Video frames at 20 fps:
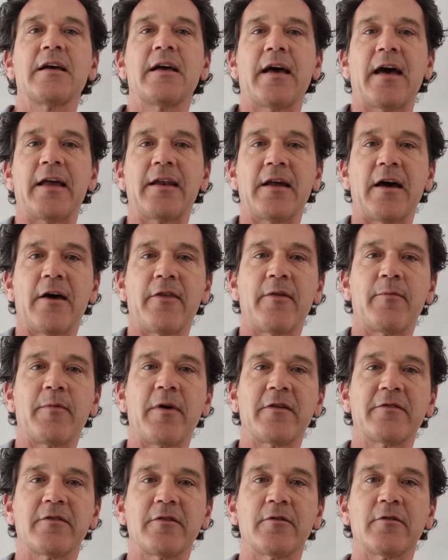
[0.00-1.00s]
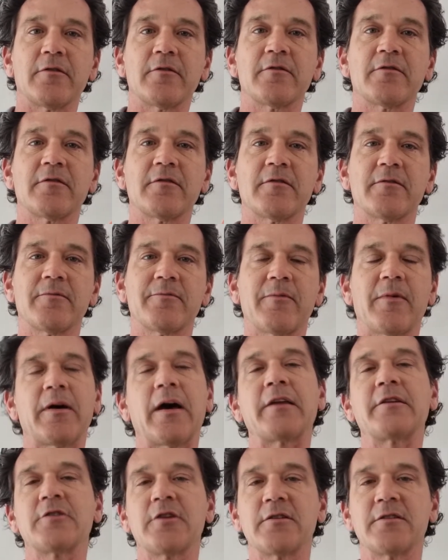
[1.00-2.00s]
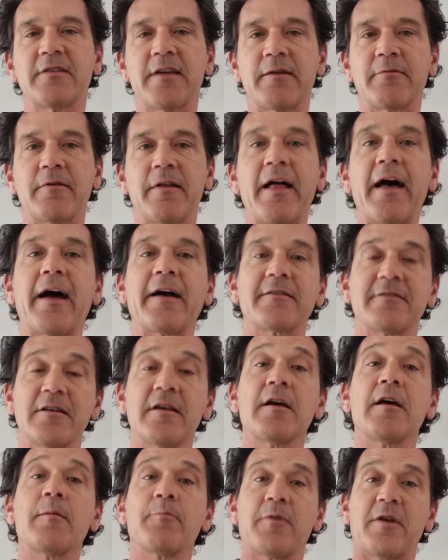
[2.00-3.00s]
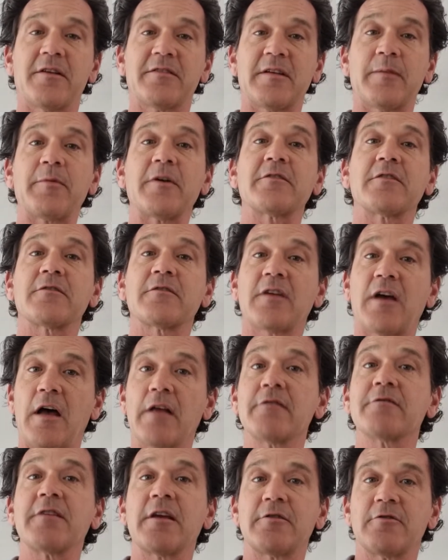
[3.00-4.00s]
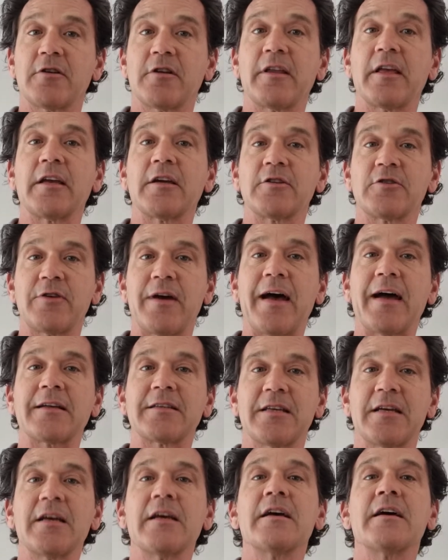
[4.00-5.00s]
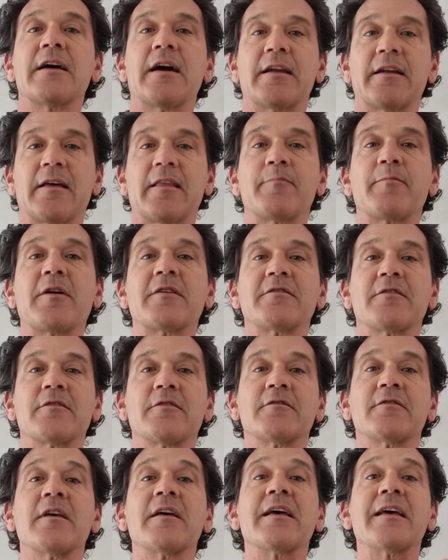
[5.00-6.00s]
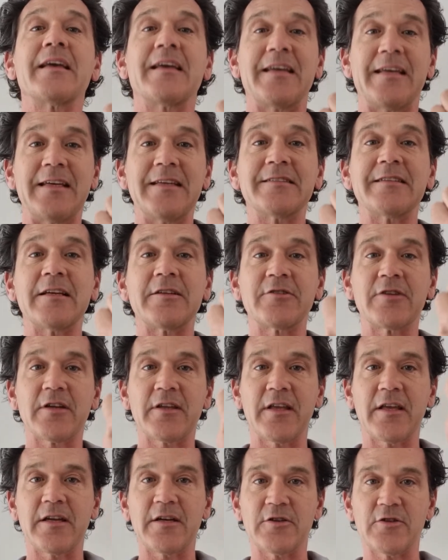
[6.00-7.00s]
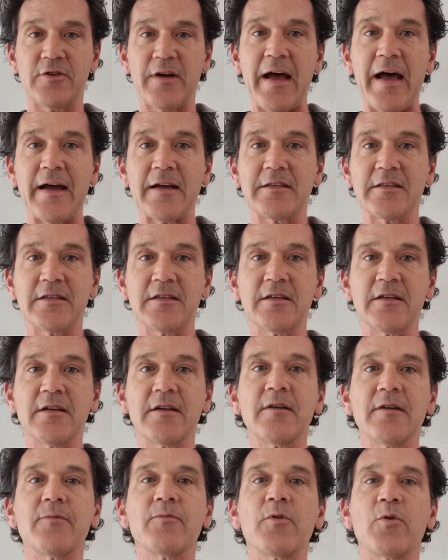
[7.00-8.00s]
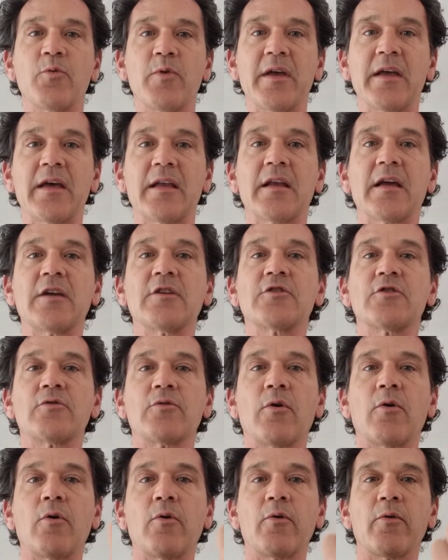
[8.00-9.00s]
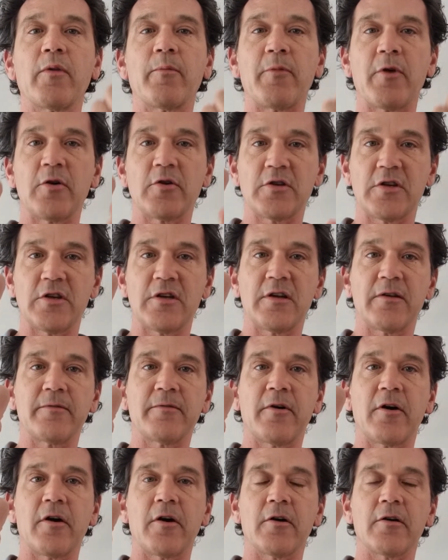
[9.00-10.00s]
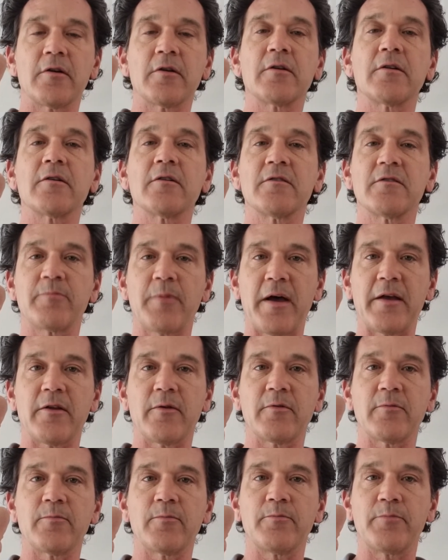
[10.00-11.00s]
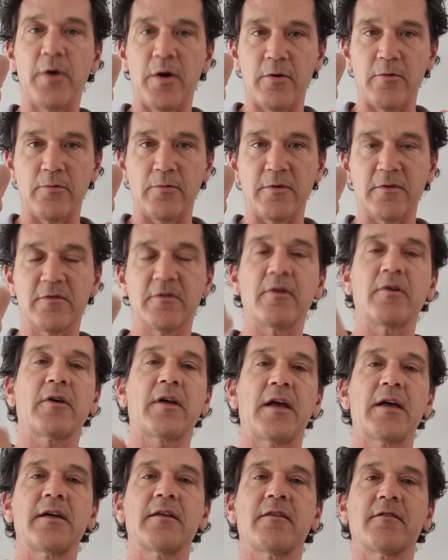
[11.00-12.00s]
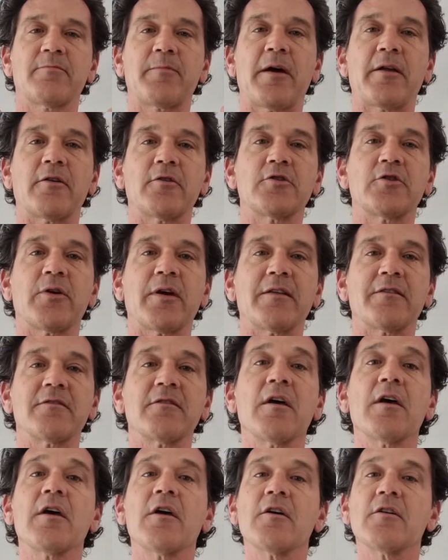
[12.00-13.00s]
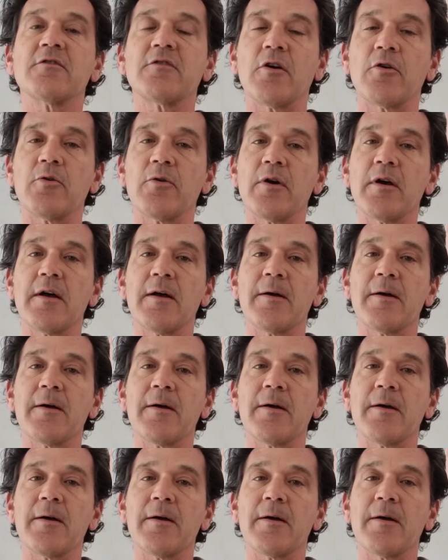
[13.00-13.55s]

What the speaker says: and other muscles, I shouldn't say relax, but as some muscles concentrically contract and other muscles eccentrically contract, we can control the motion of our spinal bones, okay, and the spinal joints. So